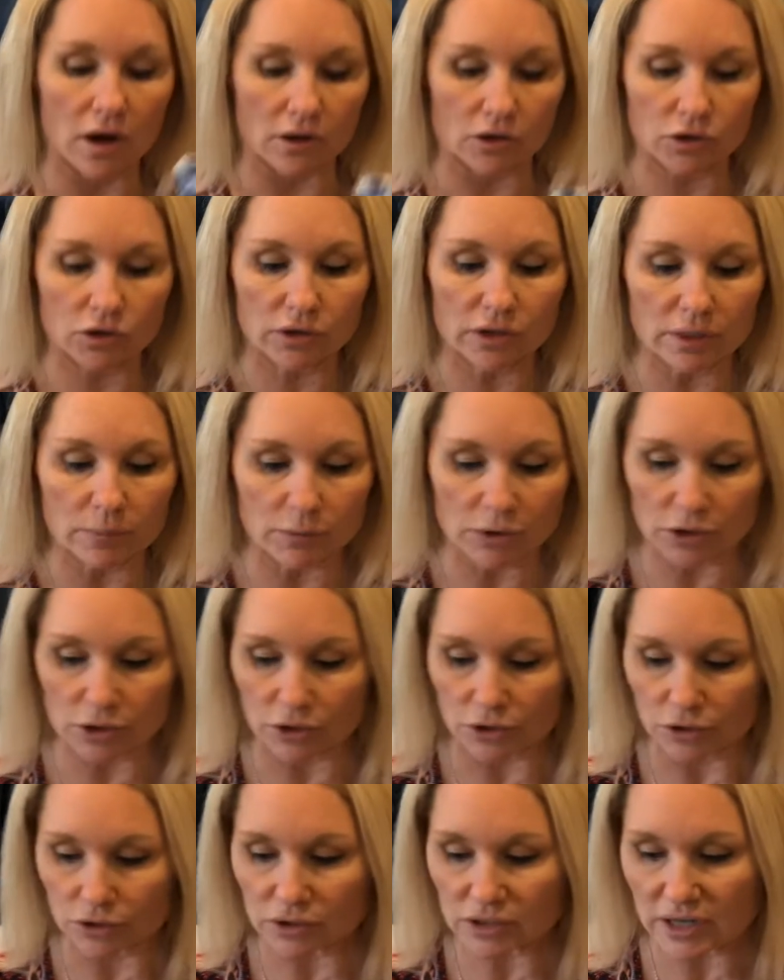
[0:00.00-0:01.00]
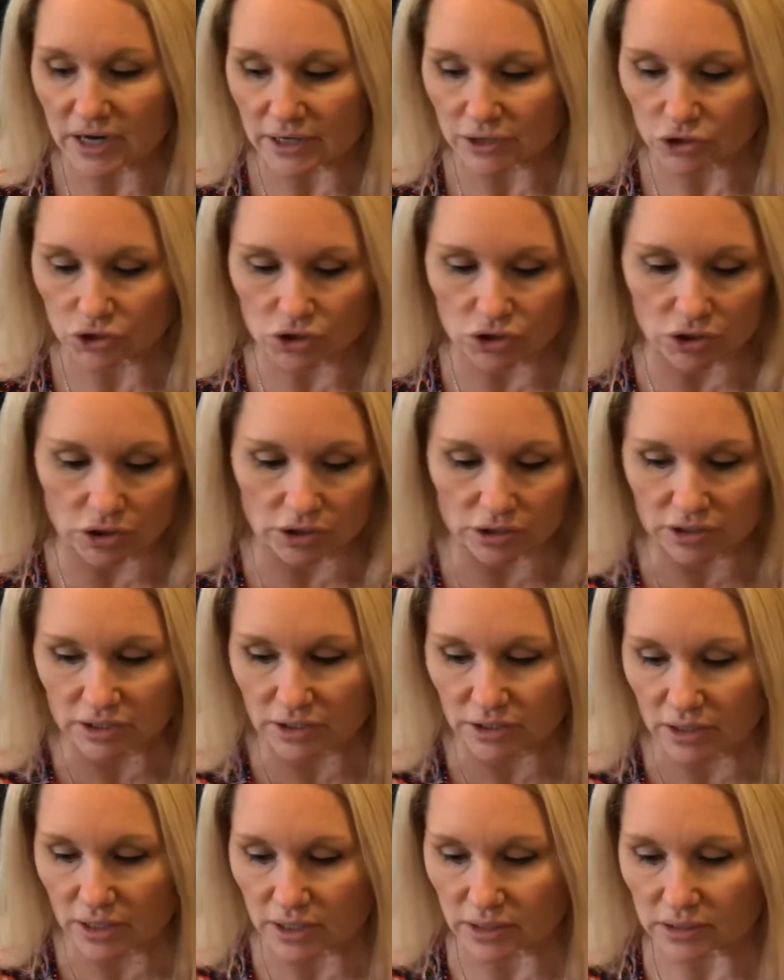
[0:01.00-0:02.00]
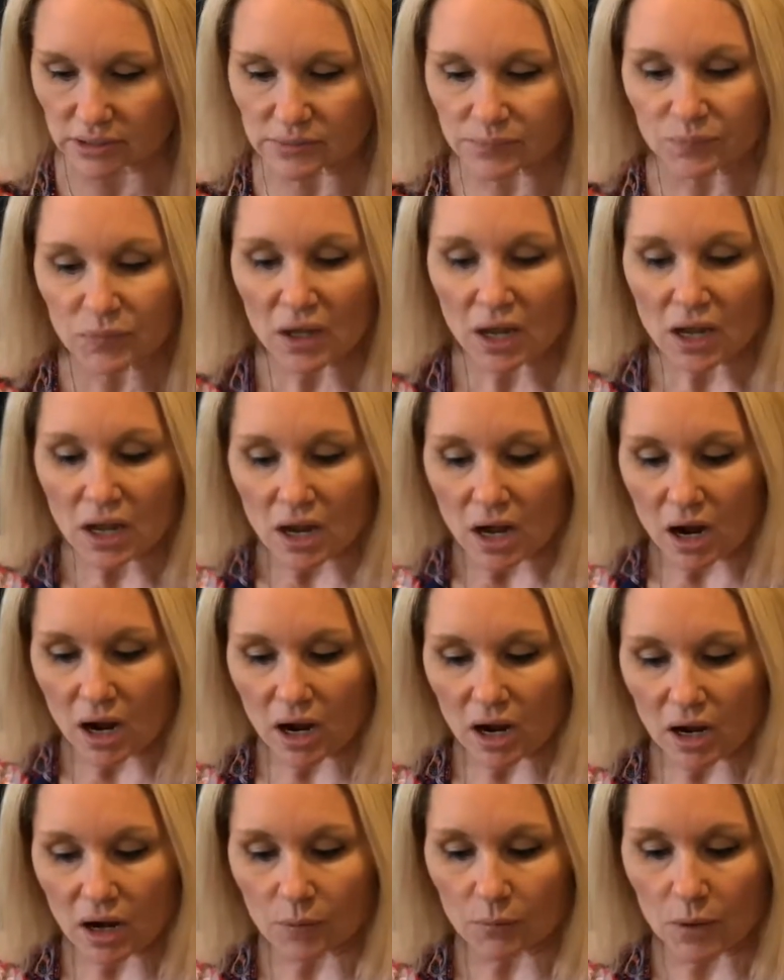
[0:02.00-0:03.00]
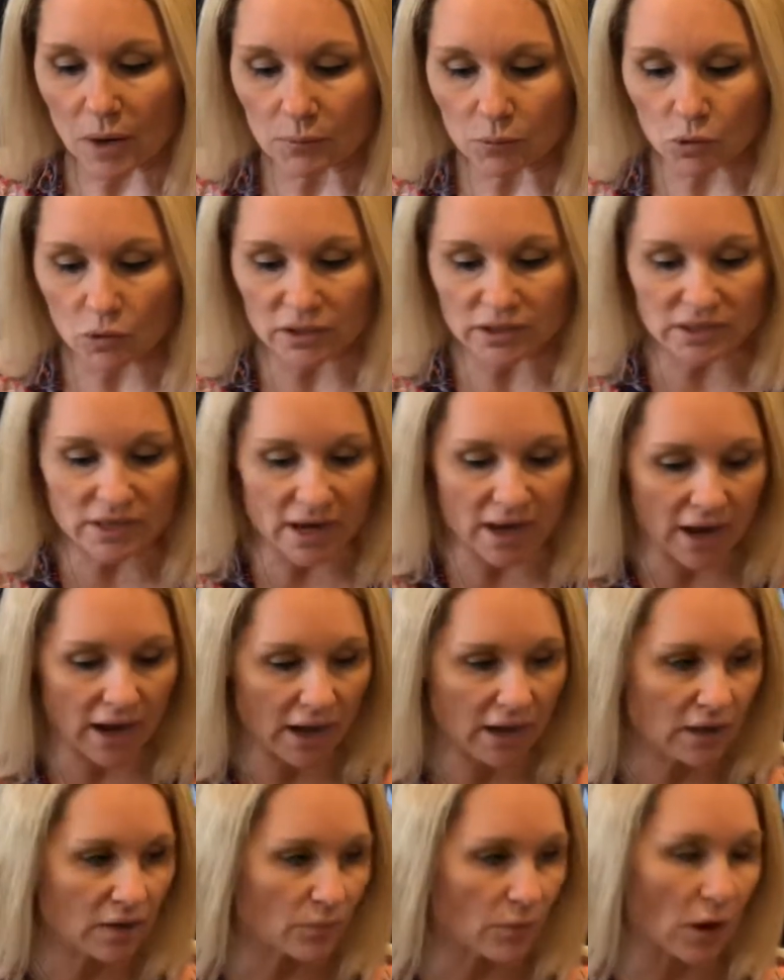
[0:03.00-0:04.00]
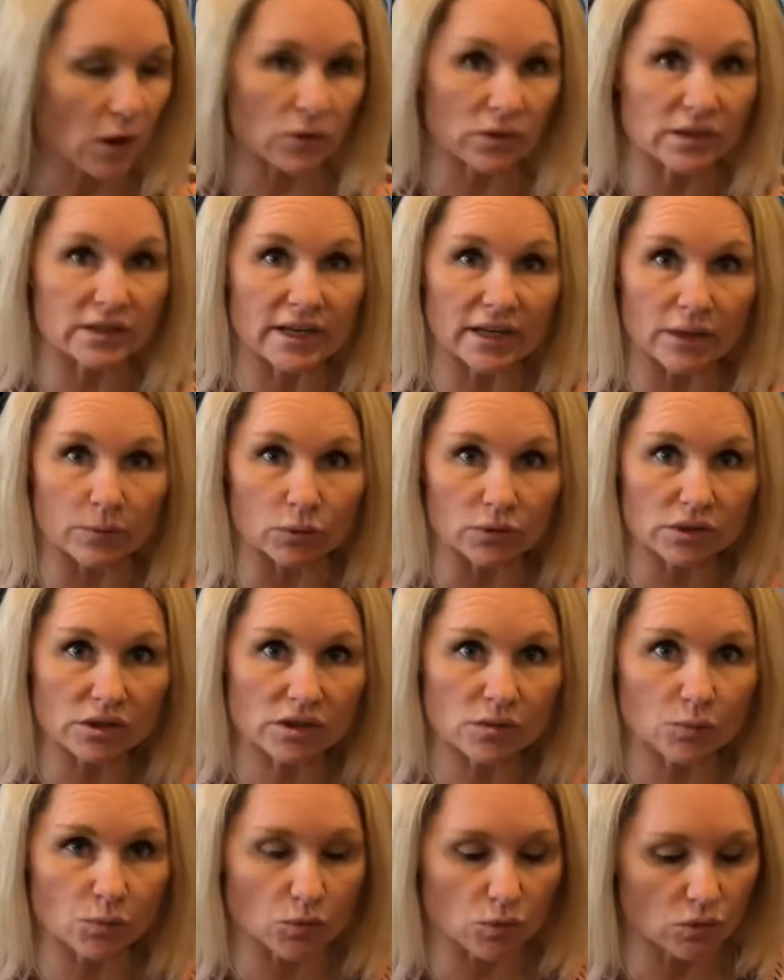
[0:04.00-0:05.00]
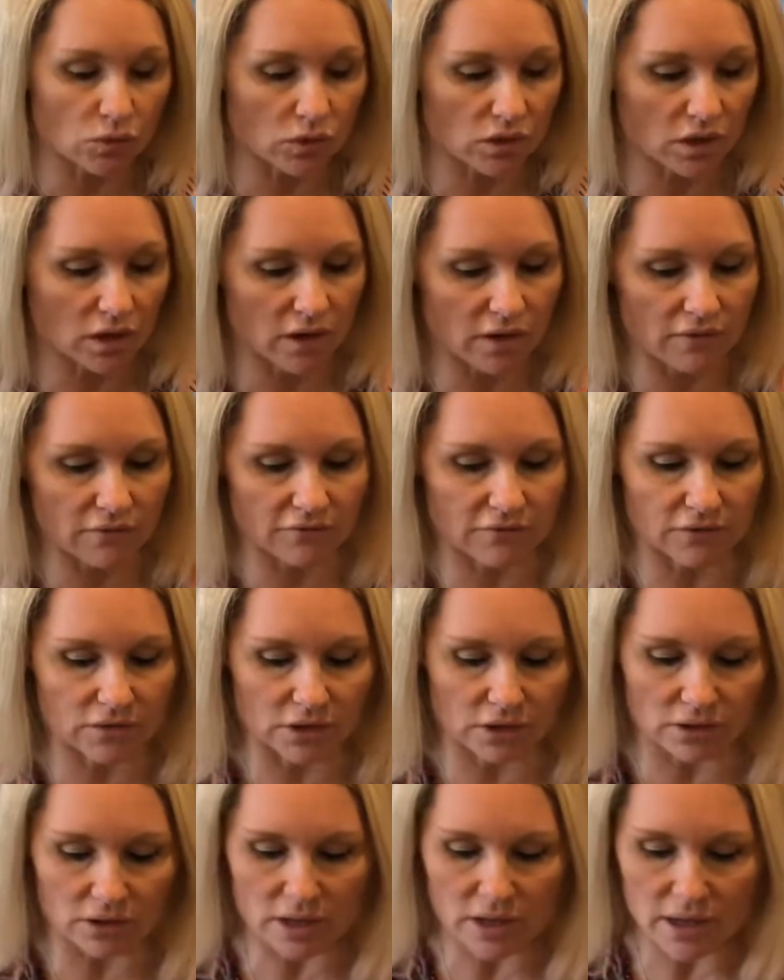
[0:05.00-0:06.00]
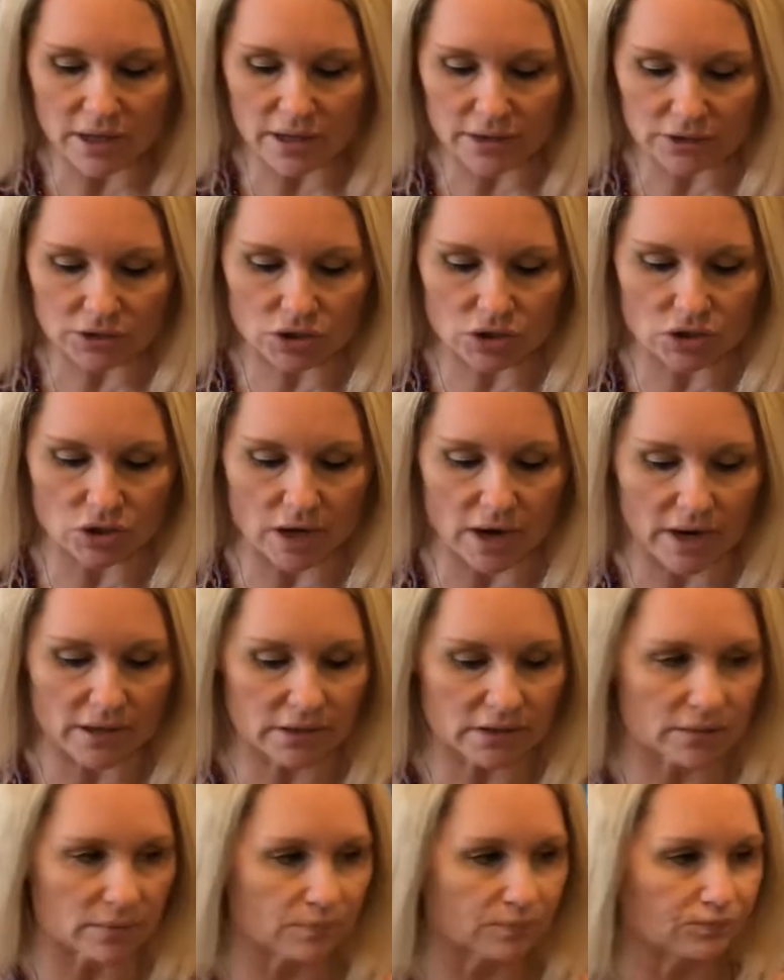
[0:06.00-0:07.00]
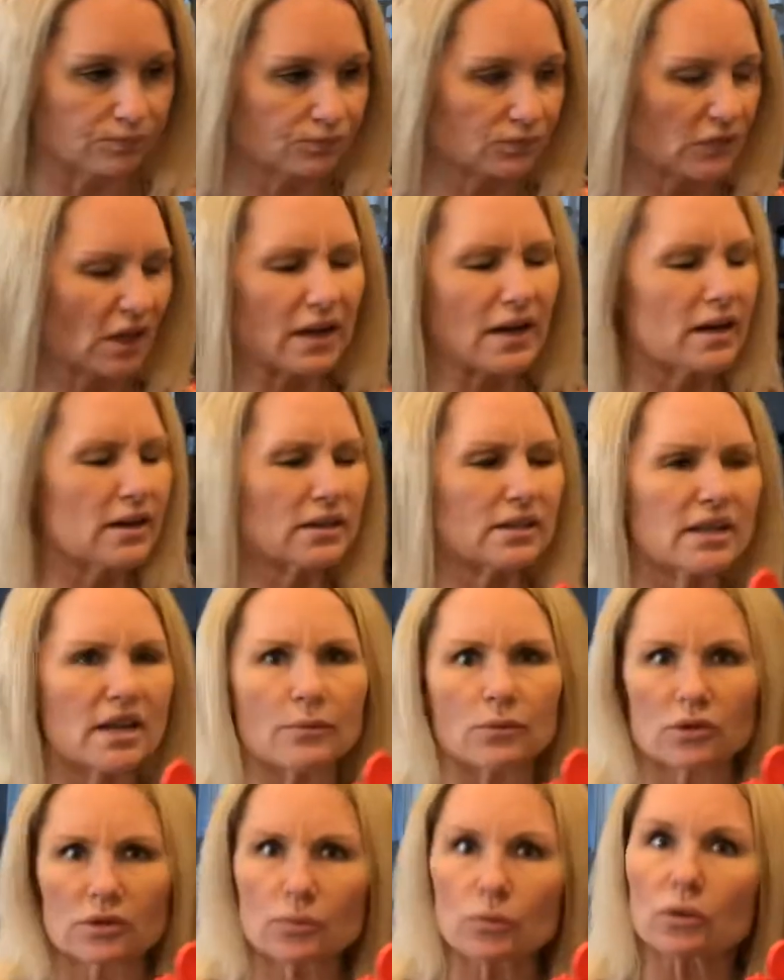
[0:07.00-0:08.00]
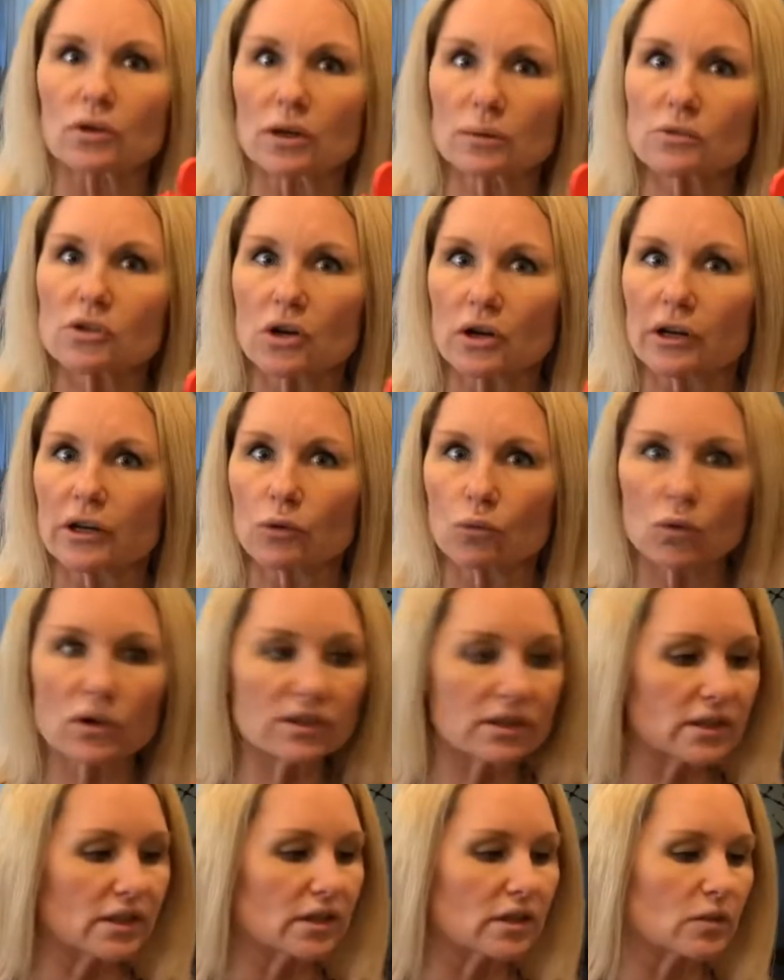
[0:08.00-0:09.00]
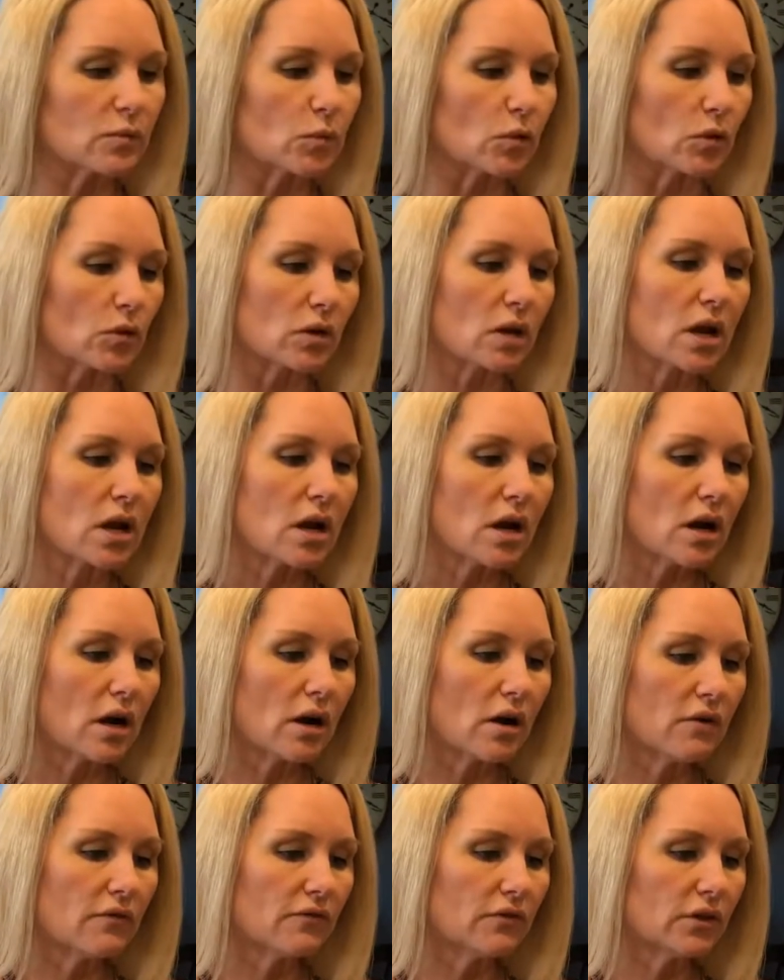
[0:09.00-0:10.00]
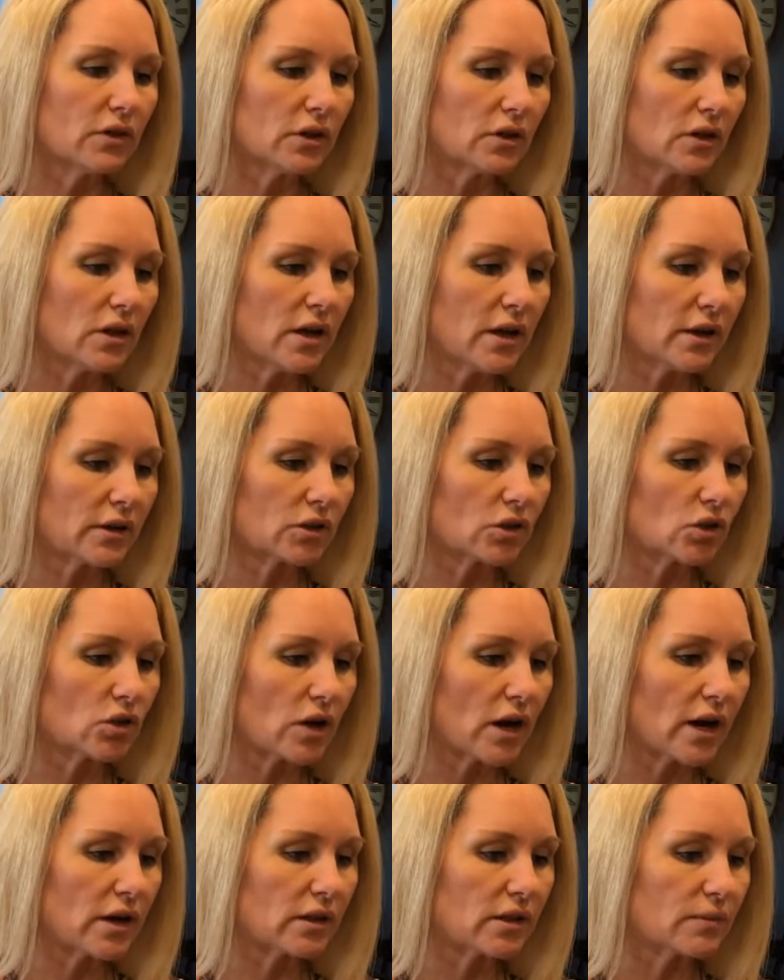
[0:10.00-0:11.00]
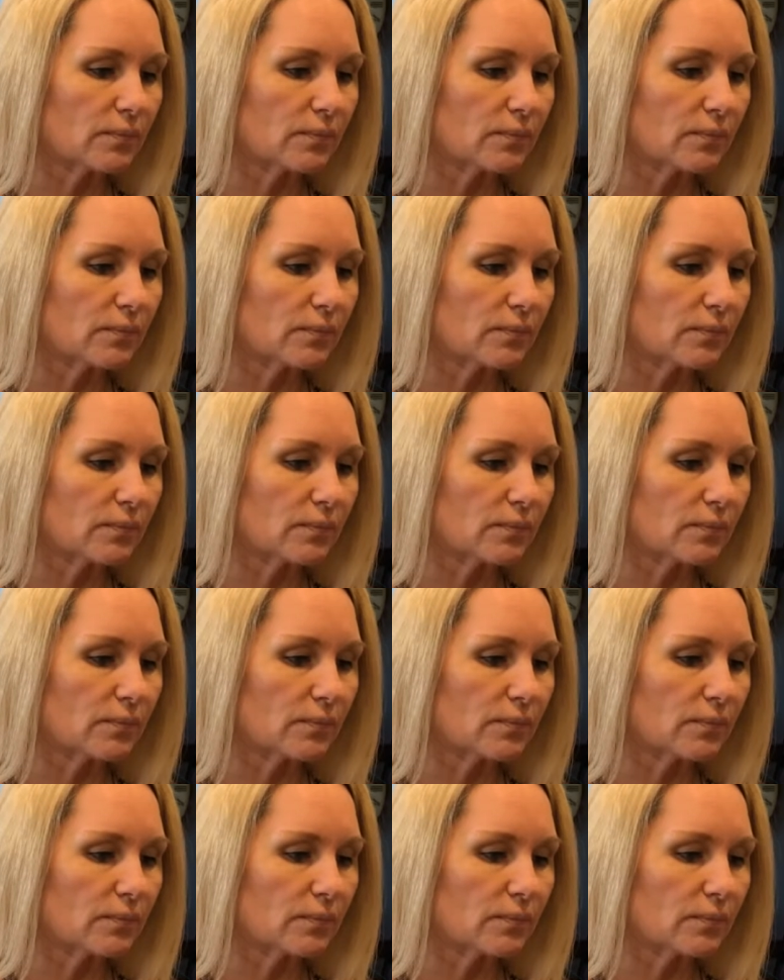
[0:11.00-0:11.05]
creamier texture to things. I'm going to add about a tablespoon of vanilla extract. No, not a tablespoon, I'm sorry, 1 teaspoon of vanilla extract,